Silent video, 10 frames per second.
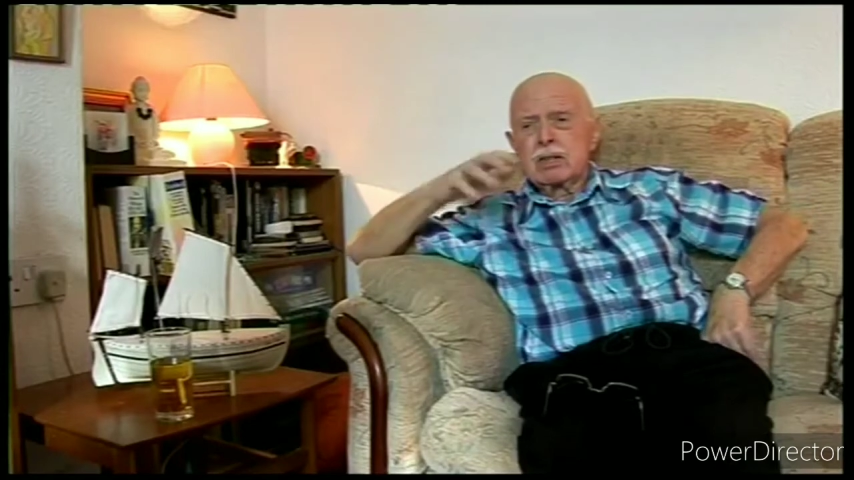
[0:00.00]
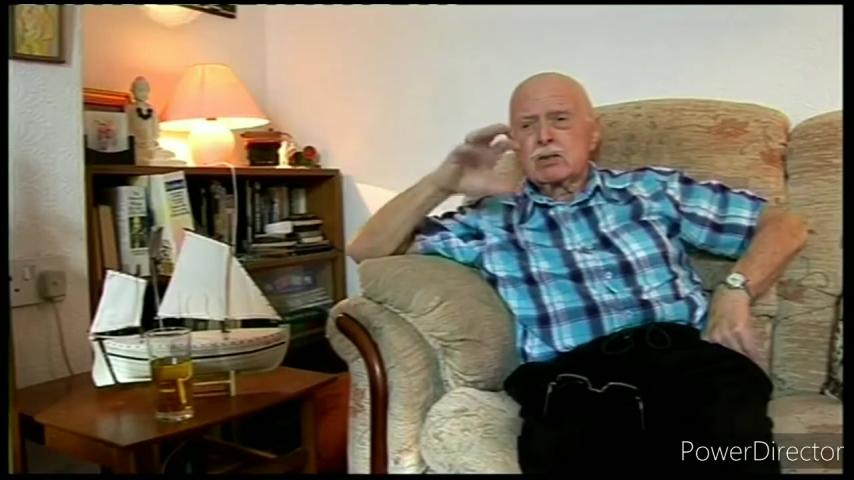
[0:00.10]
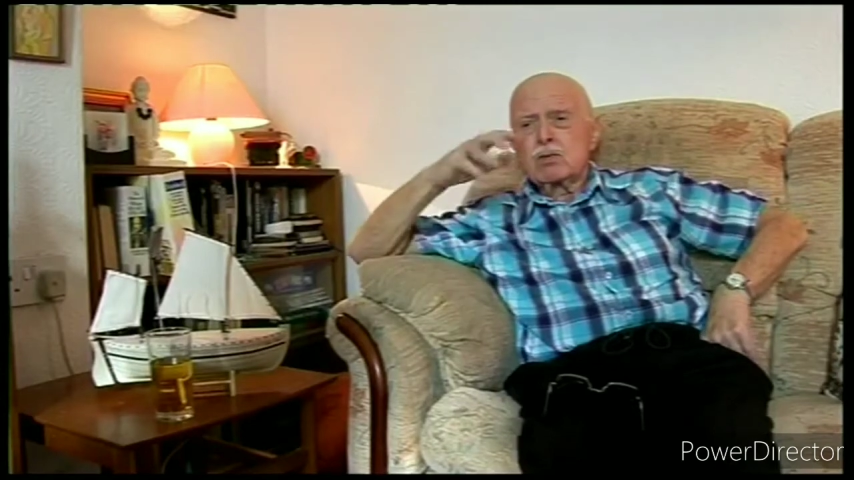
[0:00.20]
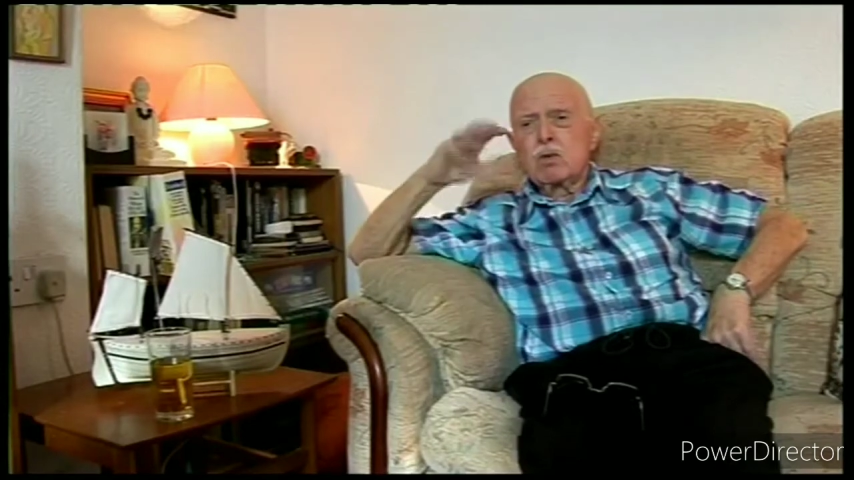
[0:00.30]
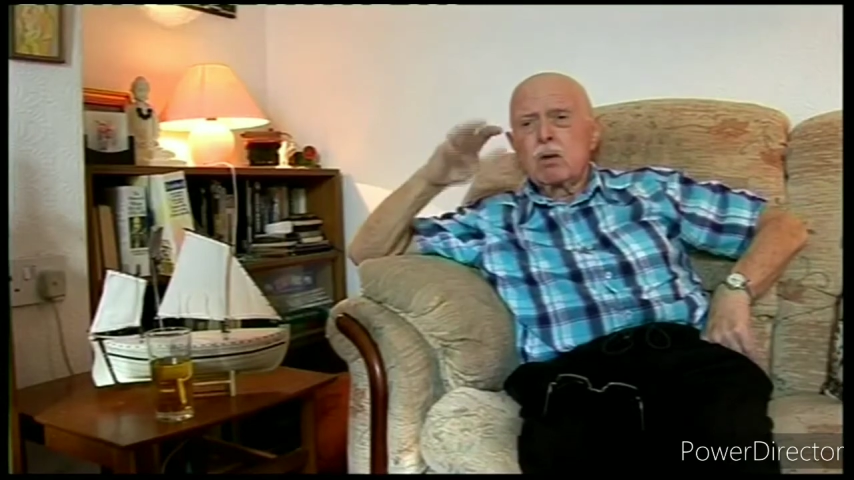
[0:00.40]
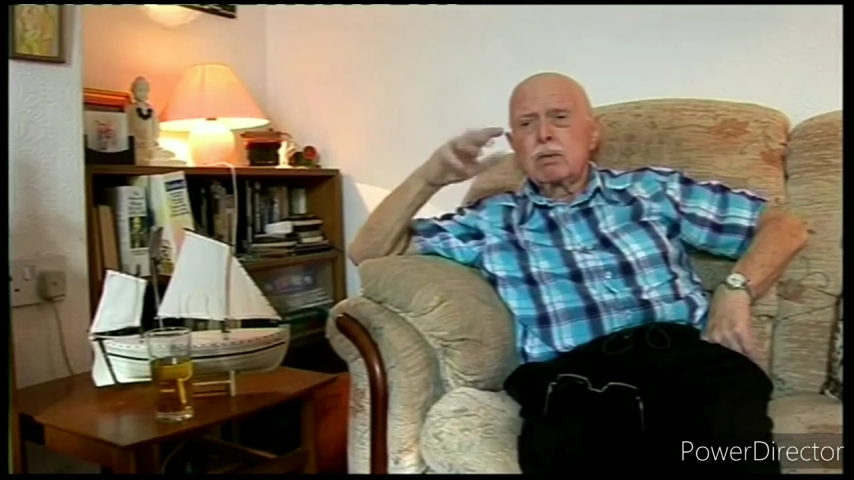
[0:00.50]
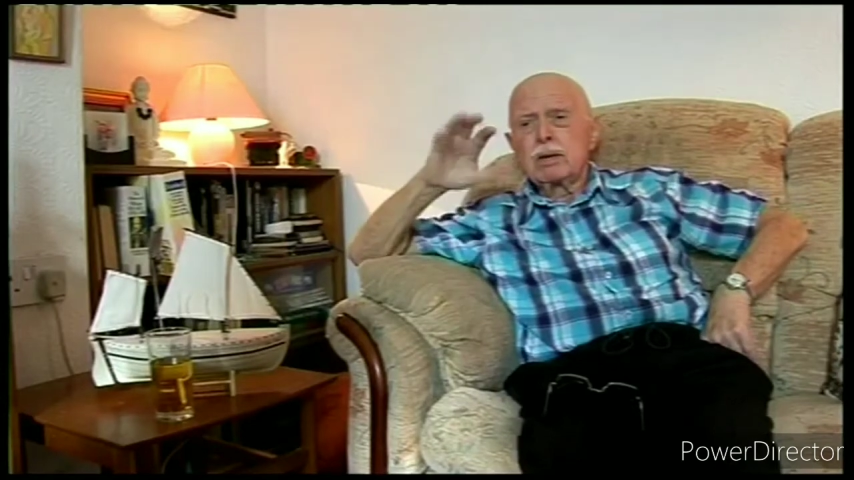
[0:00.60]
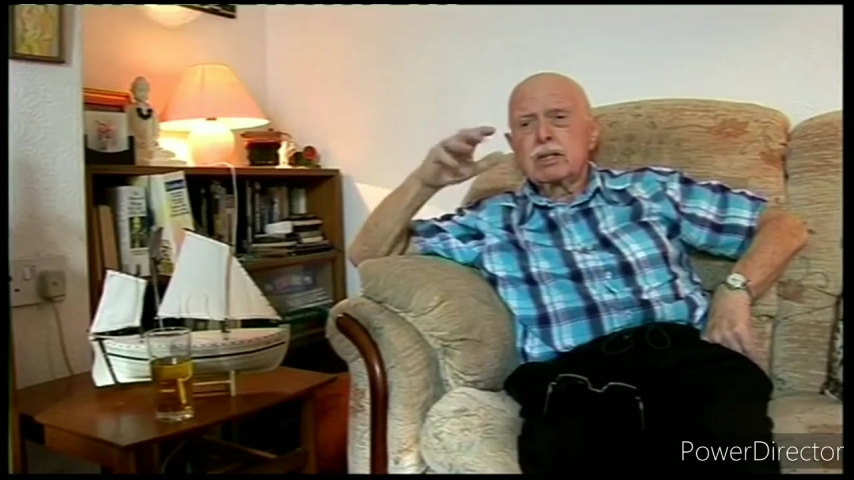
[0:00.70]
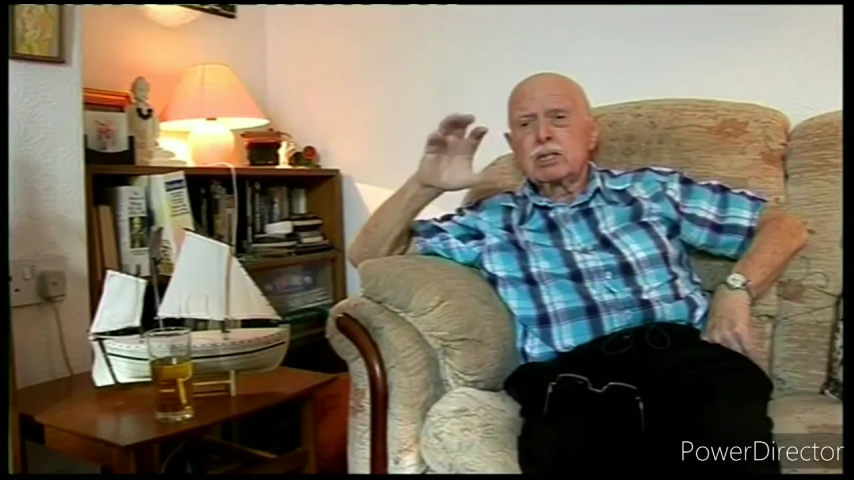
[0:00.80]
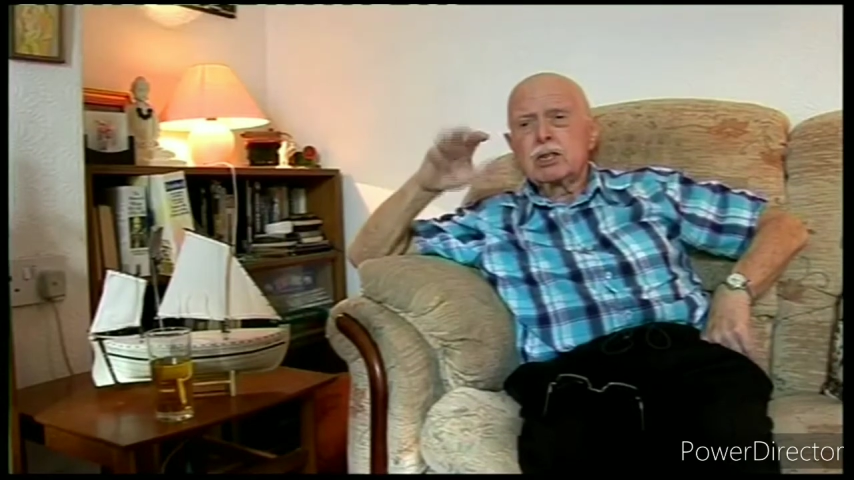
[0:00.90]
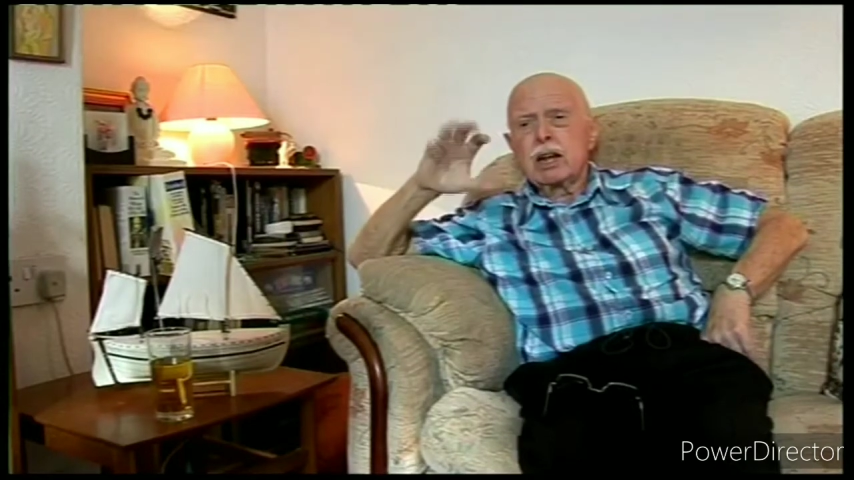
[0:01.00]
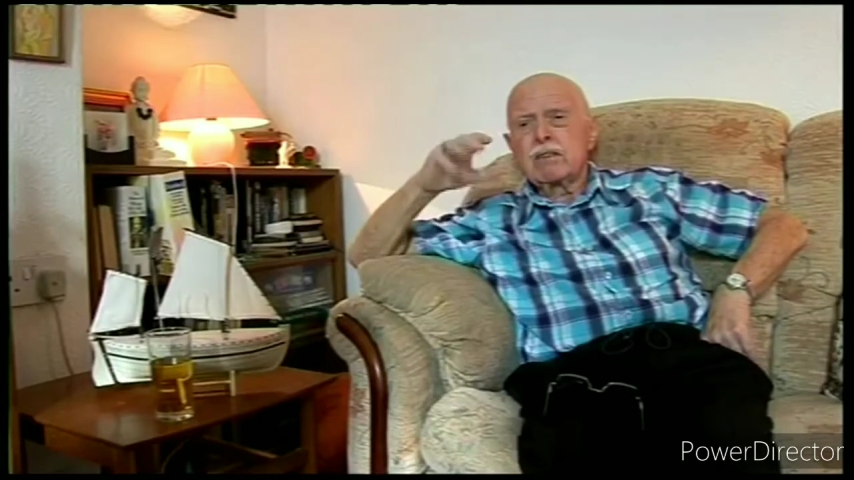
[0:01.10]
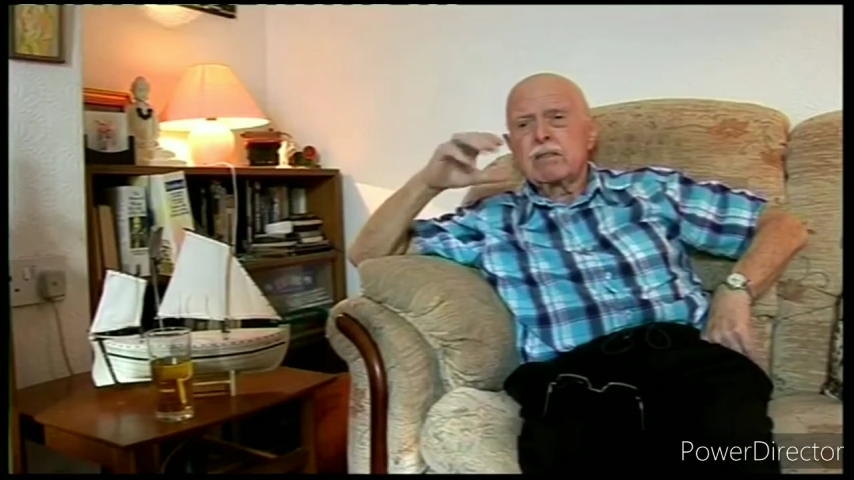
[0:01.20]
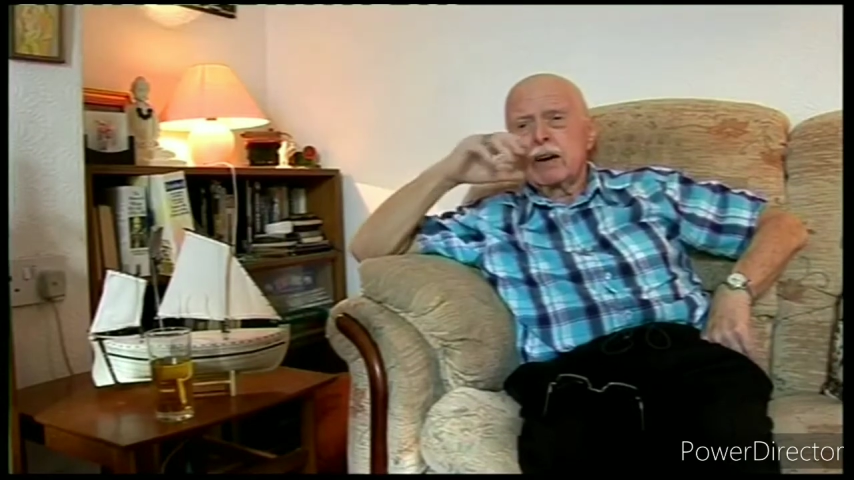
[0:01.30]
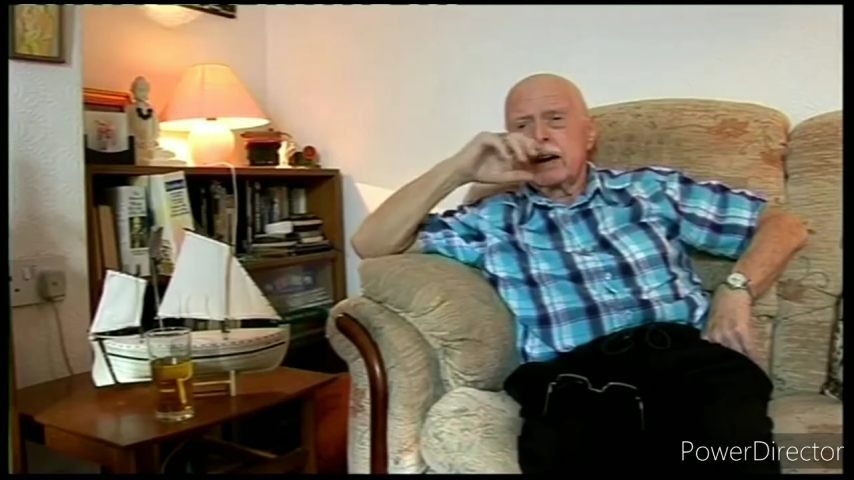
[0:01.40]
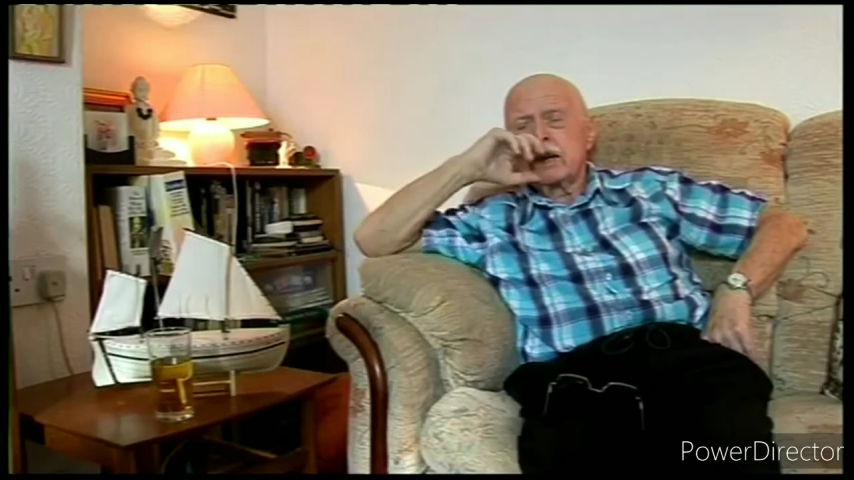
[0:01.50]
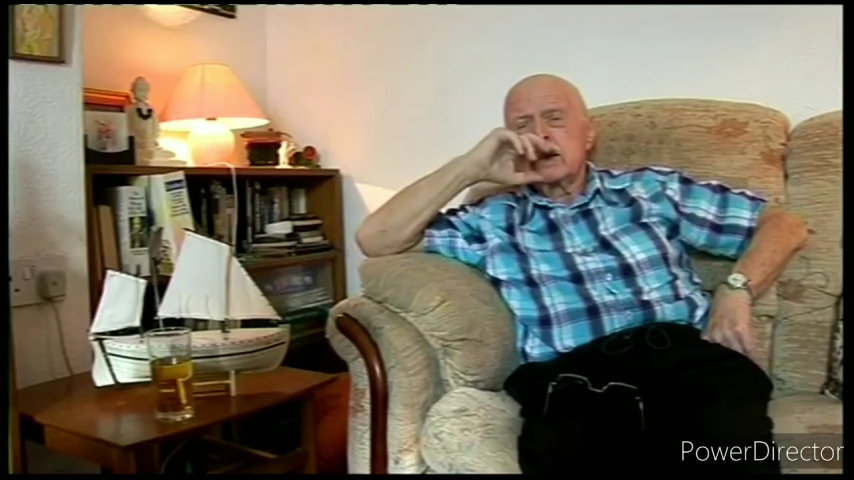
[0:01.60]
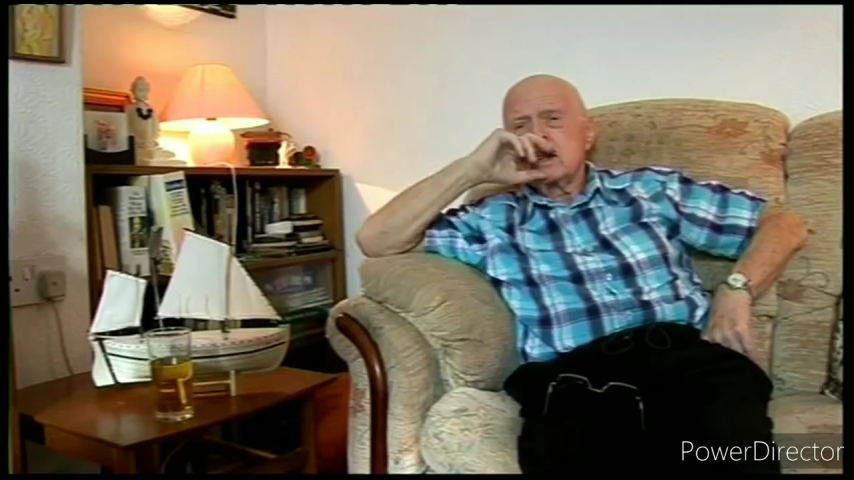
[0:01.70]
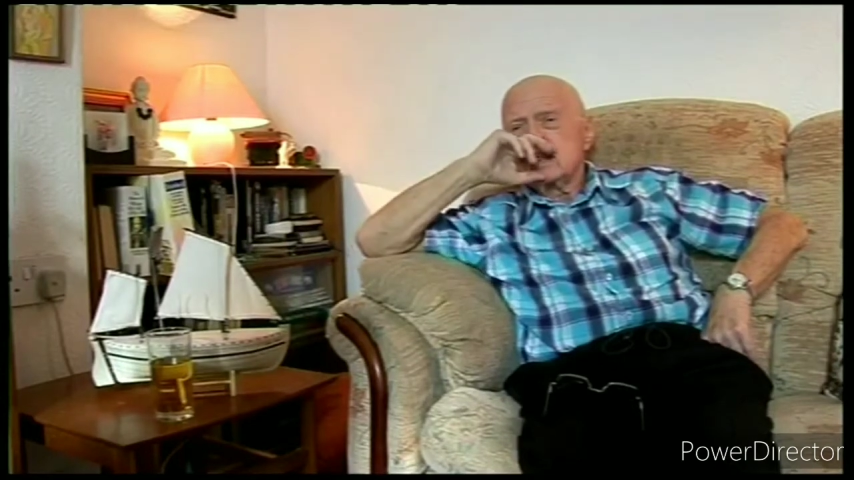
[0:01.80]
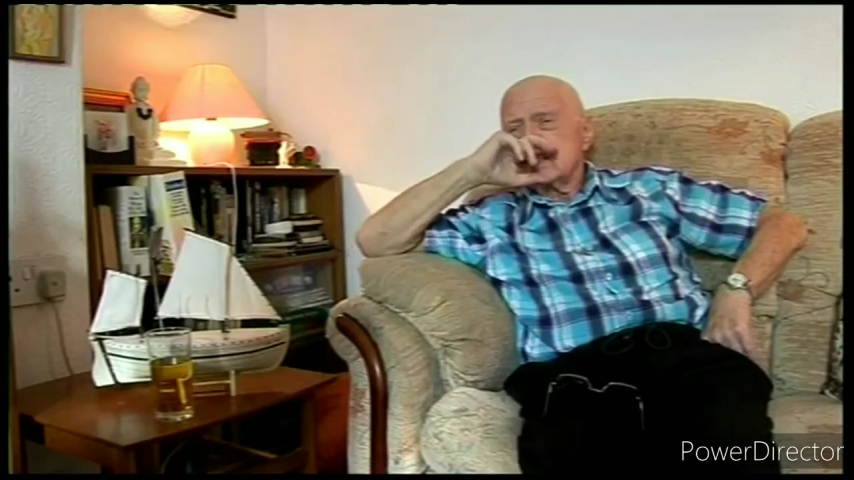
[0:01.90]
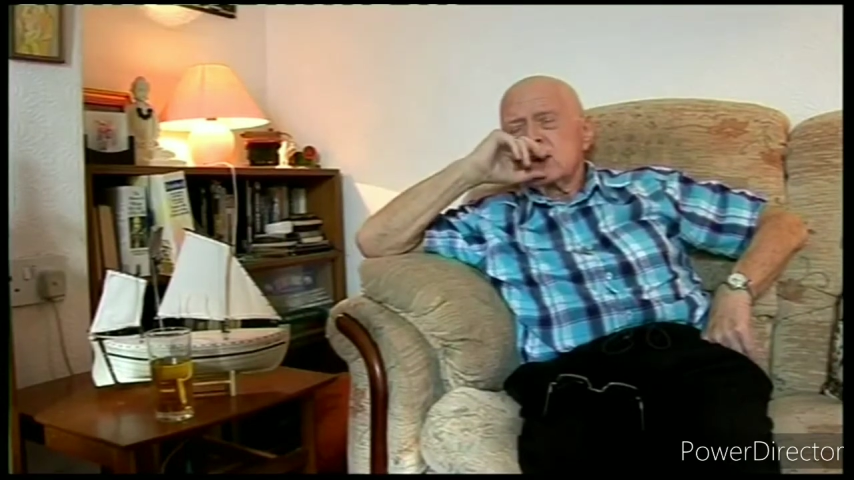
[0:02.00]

this wobbling, jellified,